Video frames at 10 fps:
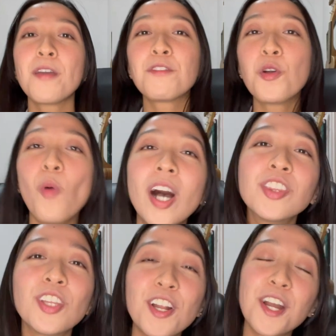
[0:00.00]
If you
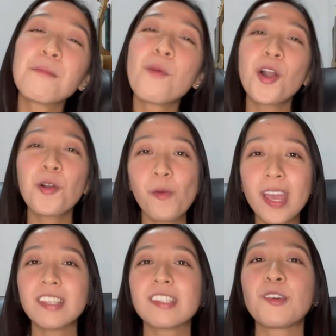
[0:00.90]
want to learn more
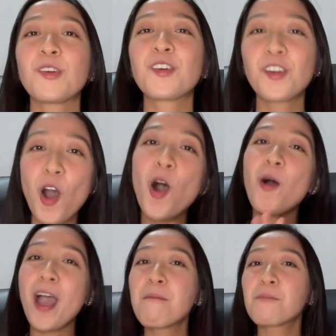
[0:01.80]
ways to grow
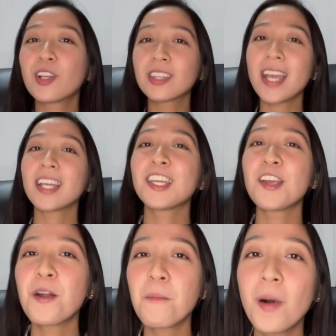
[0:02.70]
and protect
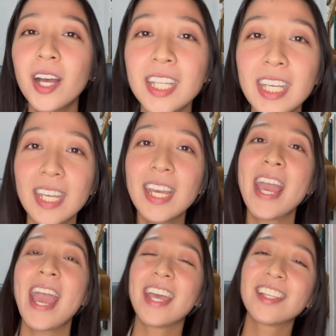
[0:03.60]
your money
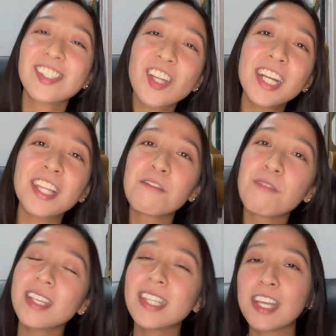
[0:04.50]
and start
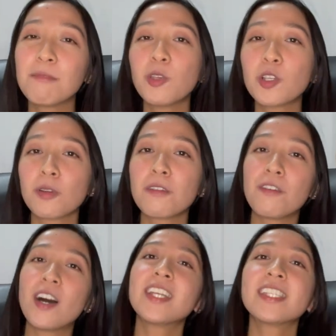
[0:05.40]
investing in mutual
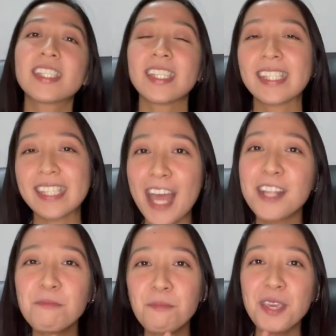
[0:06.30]
funds,
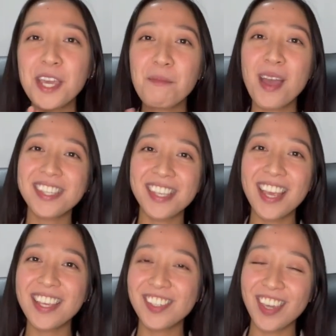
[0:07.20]
send me a
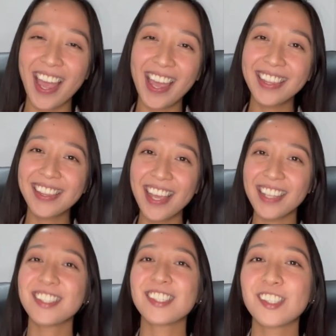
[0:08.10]
message and
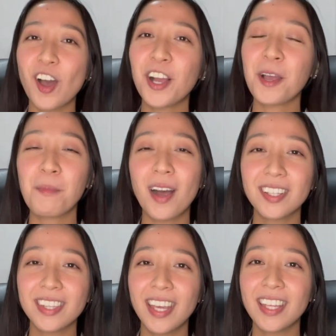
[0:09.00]
let's talk
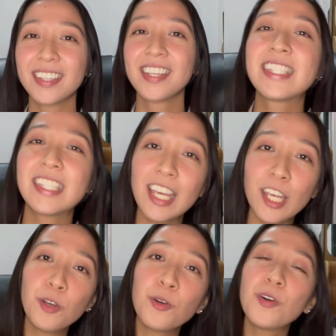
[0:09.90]
about it.
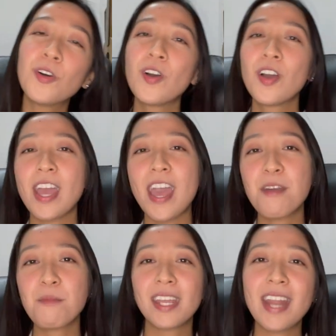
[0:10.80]
See you
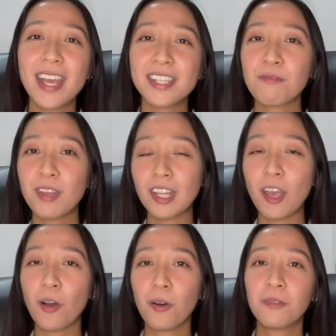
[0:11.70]
in my next
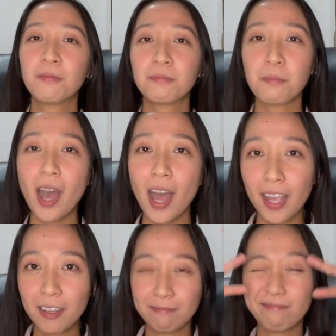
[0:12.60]
video. Bye!